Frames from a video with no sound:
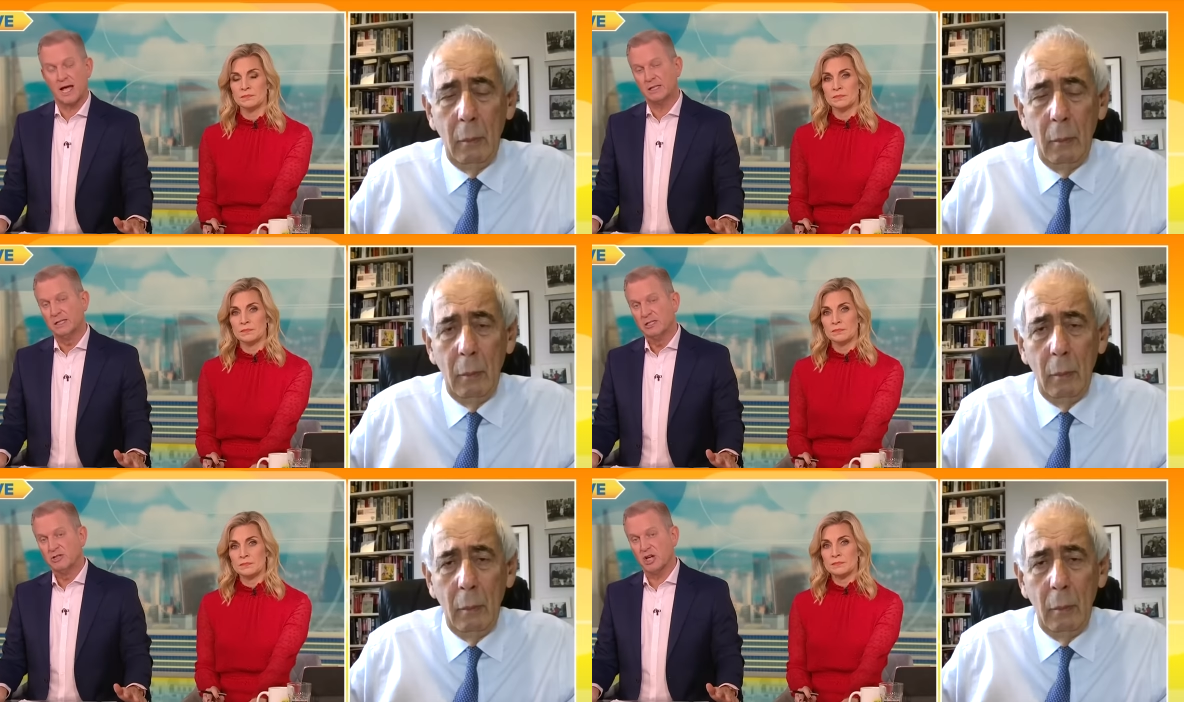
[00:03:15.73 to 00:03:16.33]
Speaker 1: And
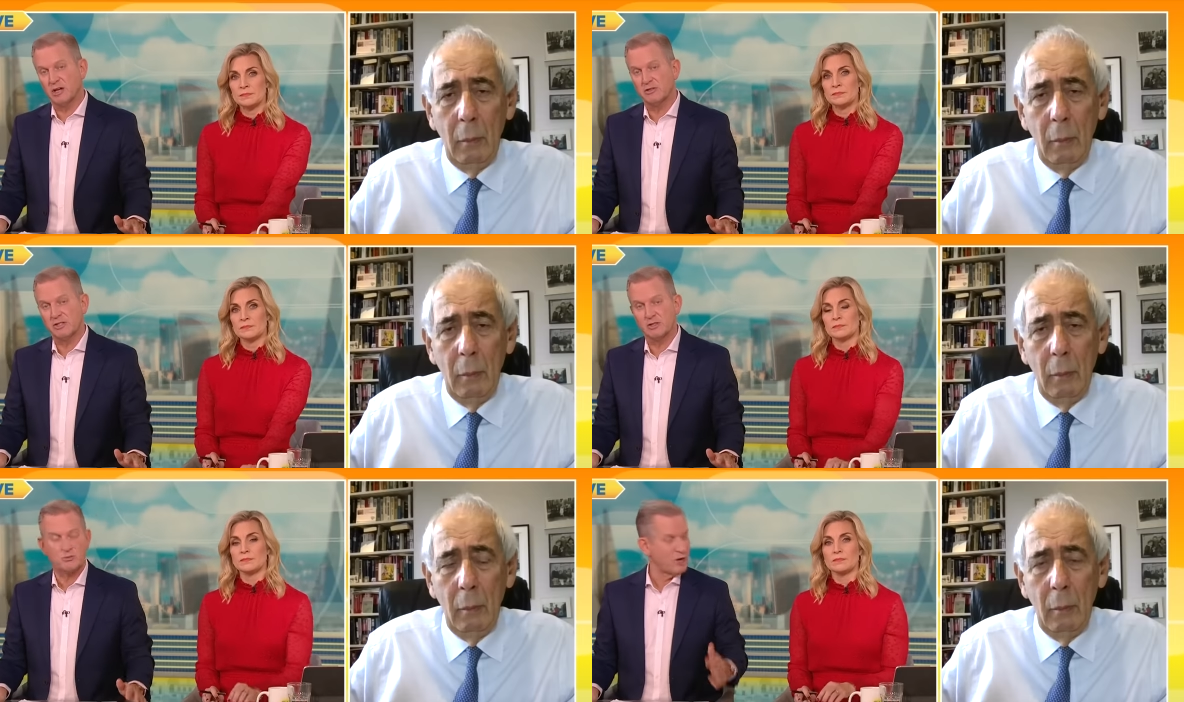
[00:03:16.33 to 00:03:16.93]

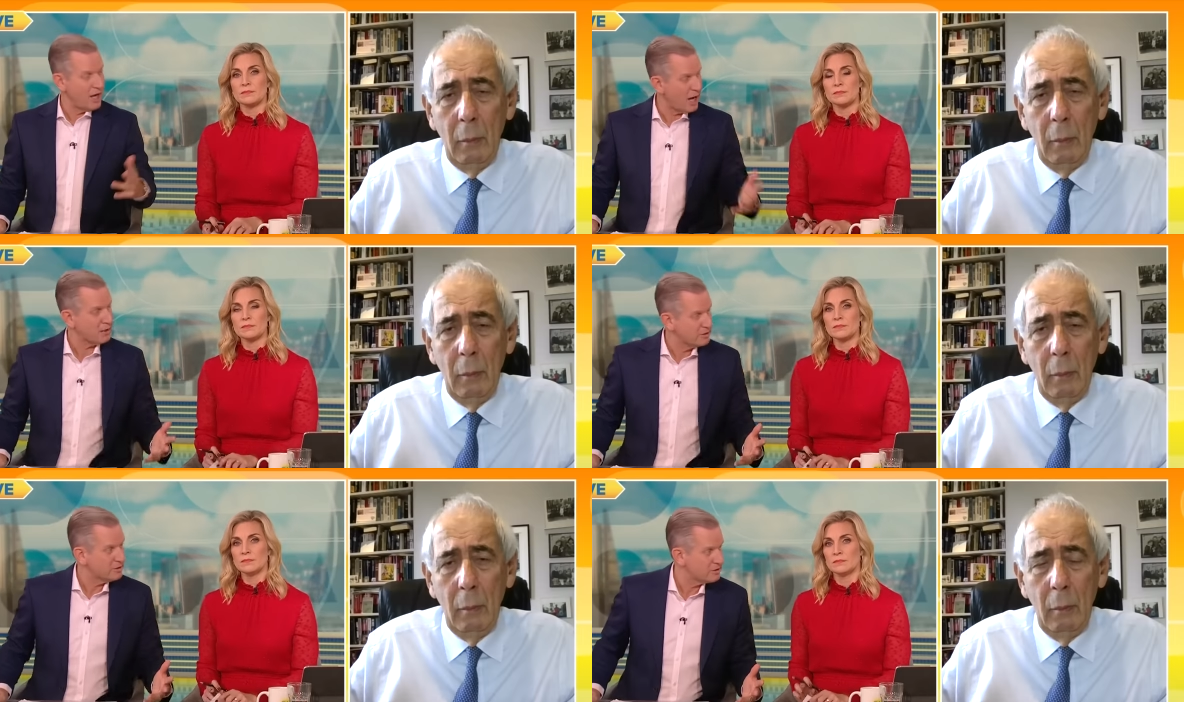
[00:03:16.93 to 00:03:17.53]
Charles's
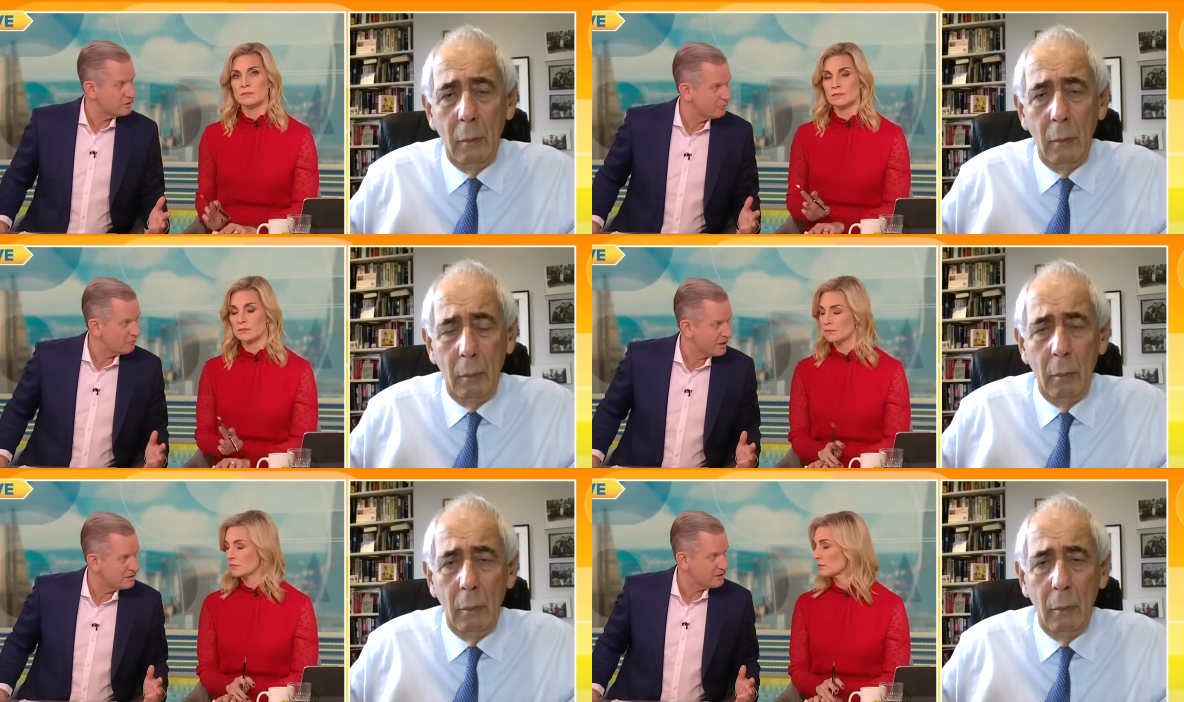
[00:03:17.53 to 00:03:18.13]
reluctance to
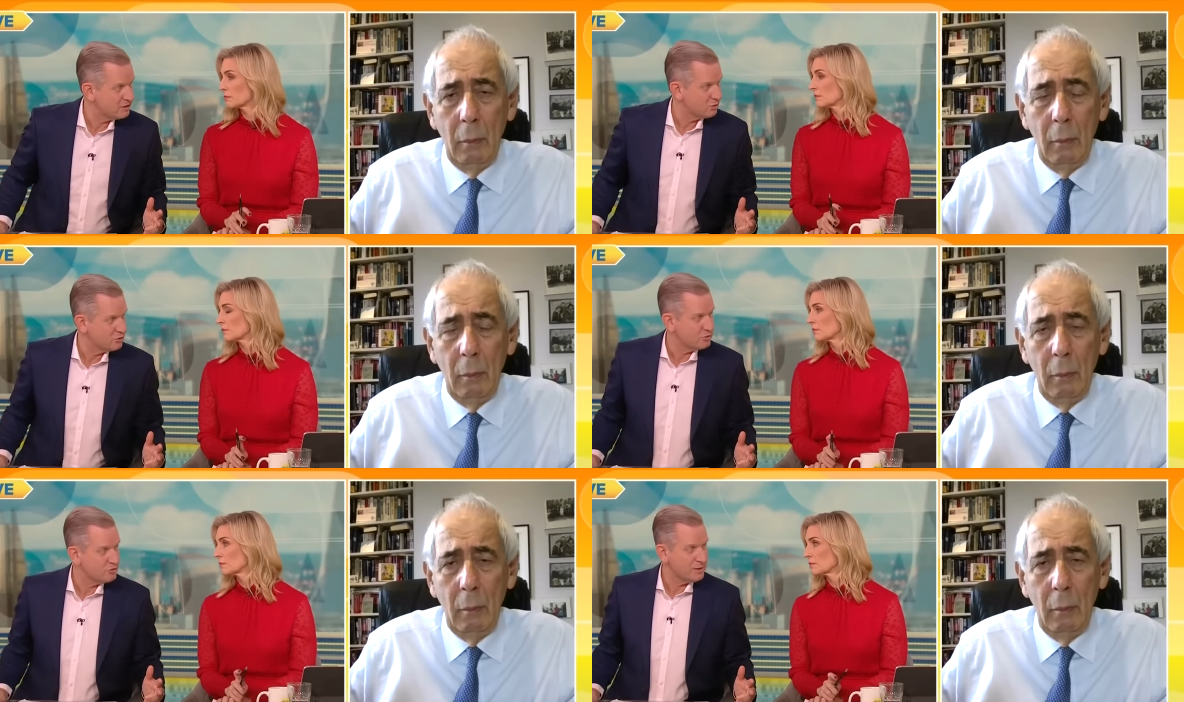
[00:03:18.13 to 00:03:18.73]
face it or do